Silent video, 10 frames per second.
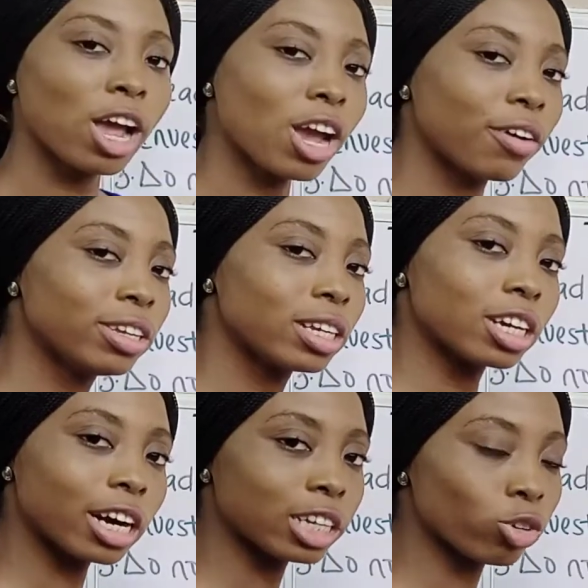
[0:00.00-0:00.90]
you are reading
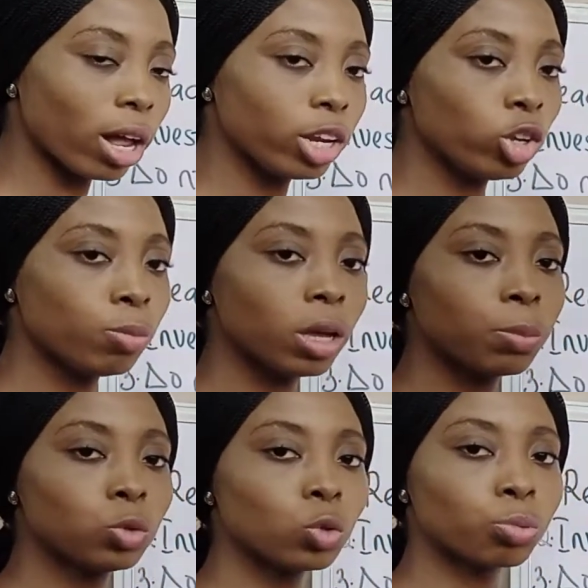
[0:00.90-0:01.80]
gradually, you'll be
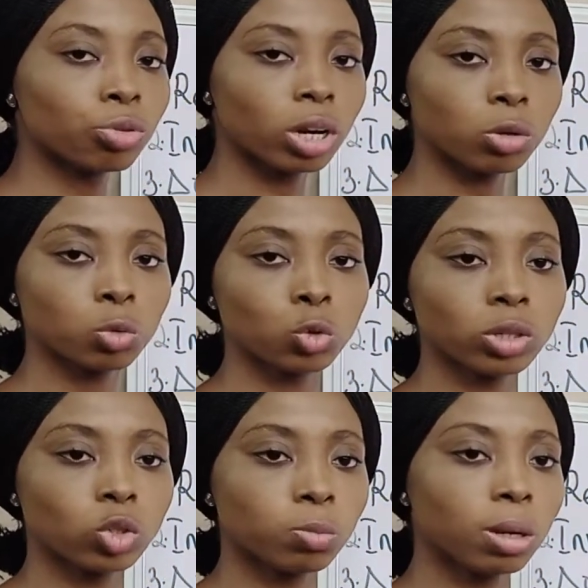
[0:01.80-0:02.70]
able to pronounce those
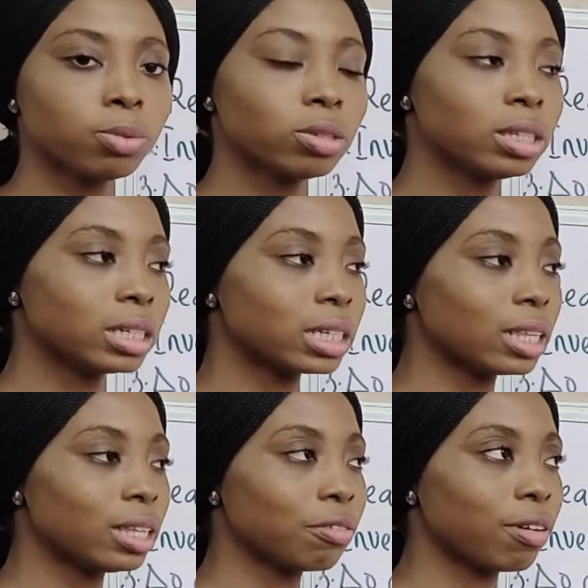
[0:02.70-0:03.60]
words. You'll be able to dictate
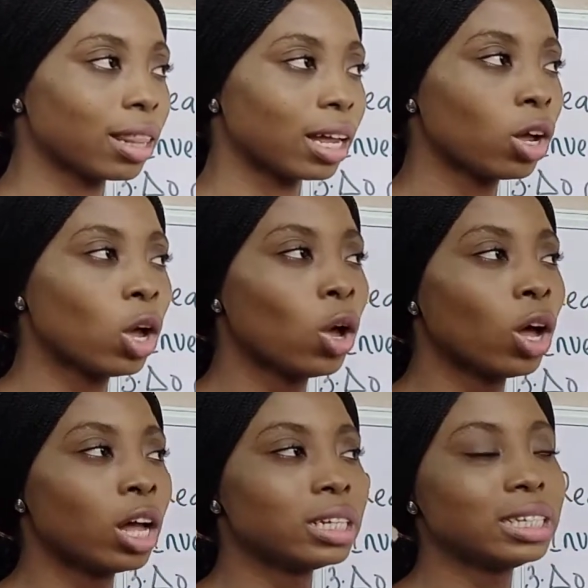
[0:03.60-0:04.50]
the fact that
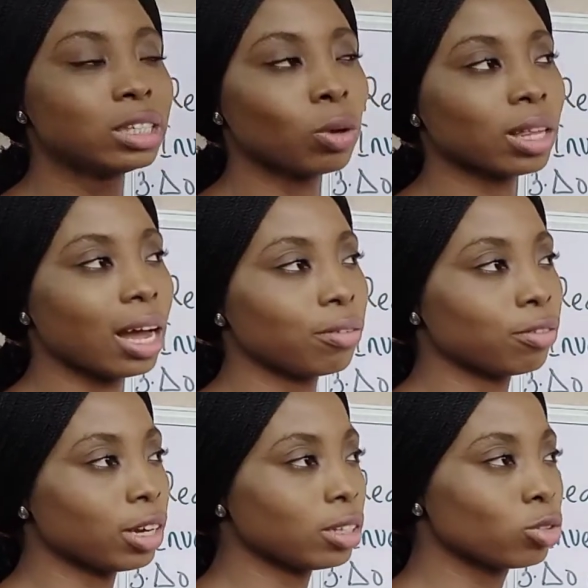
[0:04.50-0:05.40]
this is what I have
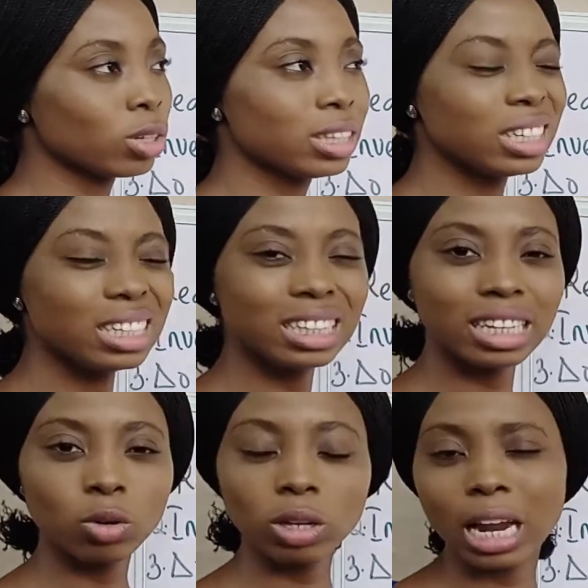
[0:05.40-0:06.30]
read. So the
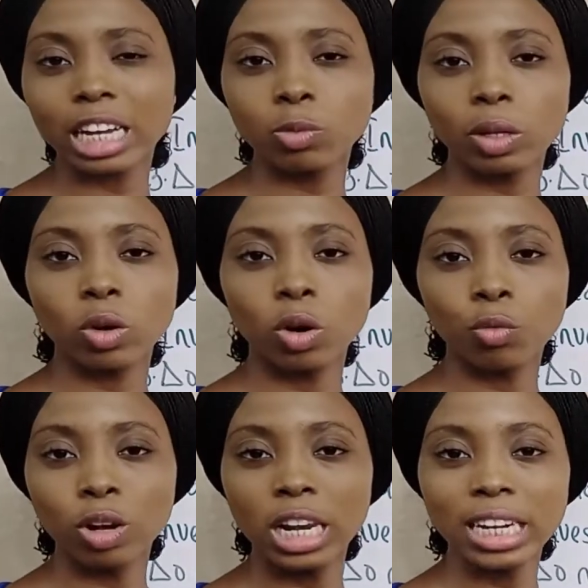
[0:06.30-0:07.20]
good aspect of
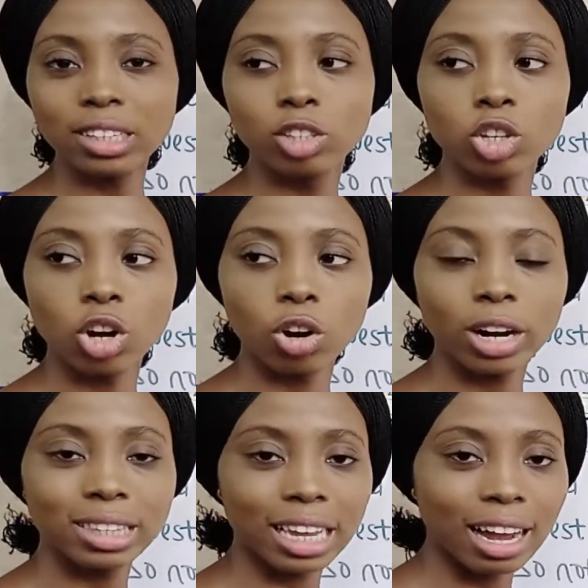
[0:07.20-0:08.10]
learning
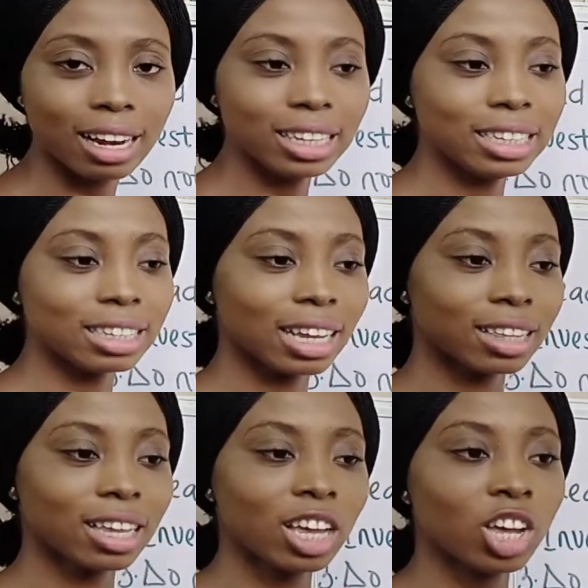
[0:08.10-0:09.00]
theoretically is
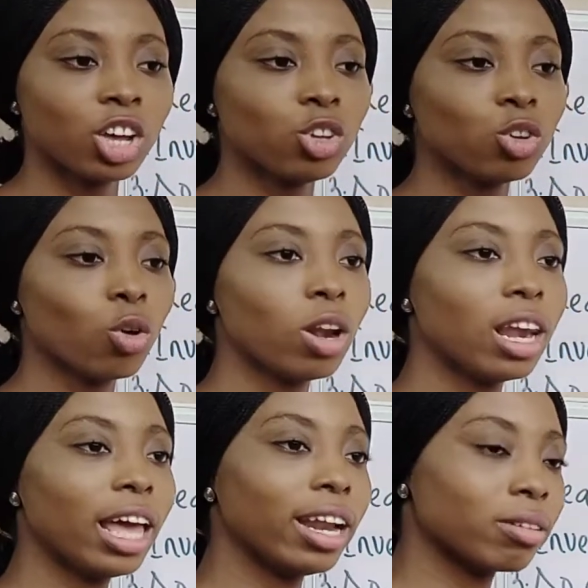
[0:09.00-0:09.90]
that you
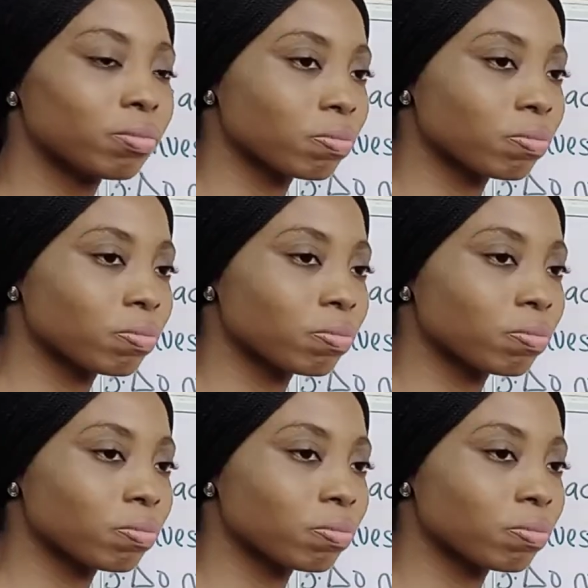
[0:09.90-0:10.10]
learn.